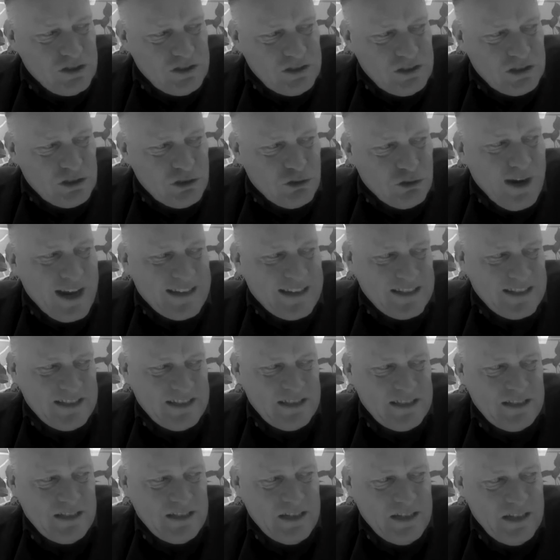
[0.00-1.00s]

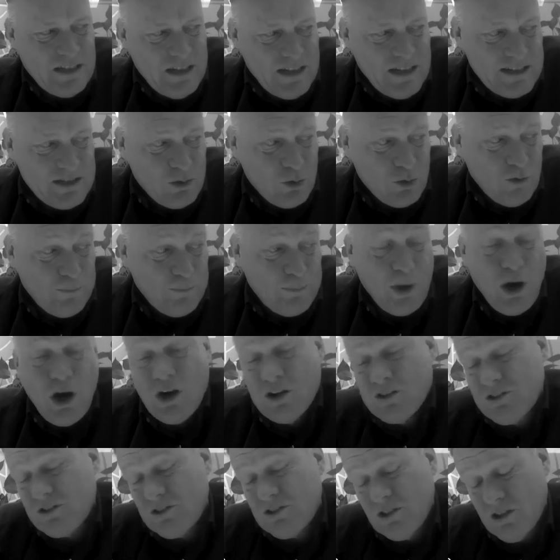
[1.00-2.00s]
trust sort of
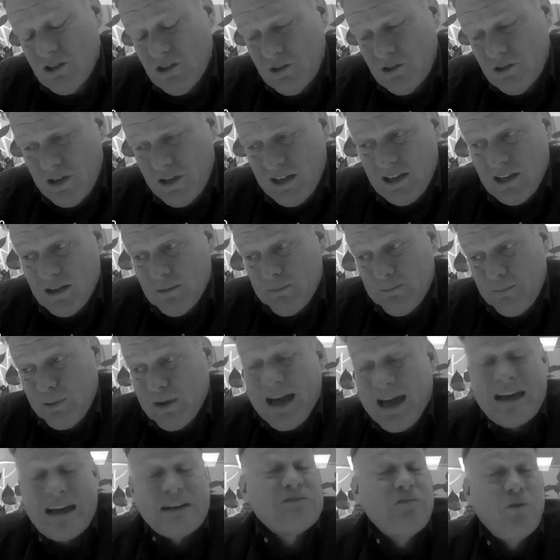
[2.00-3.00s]
partnering
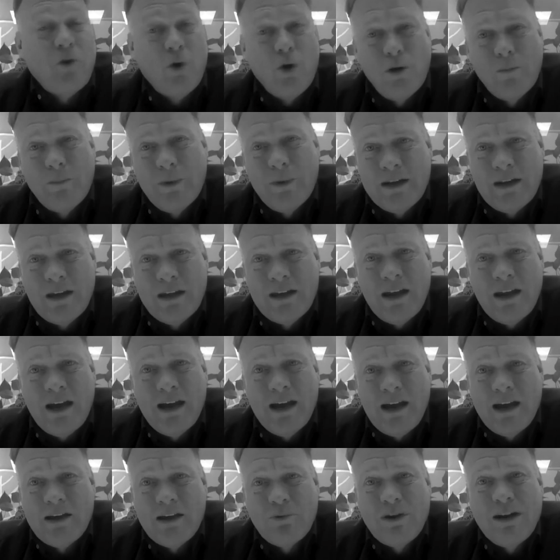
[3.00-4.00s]
platform, and
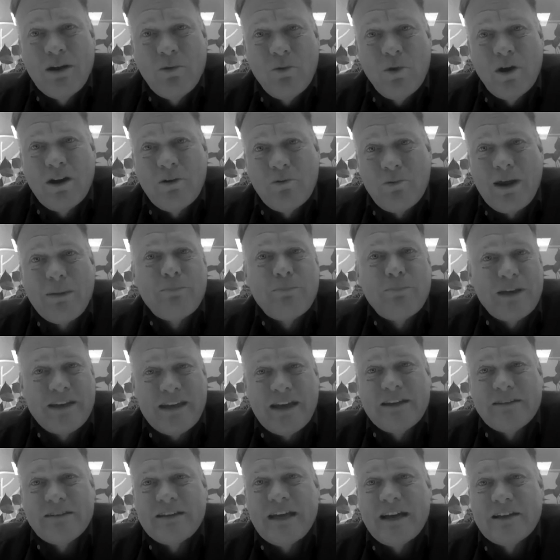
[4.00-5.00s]
I really want to
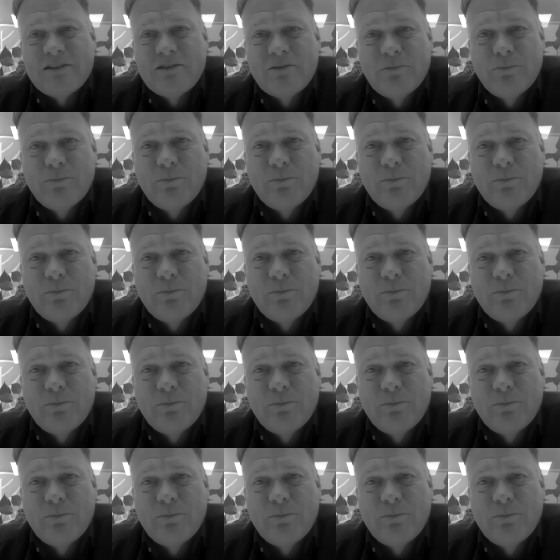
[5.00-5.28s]
replicate that,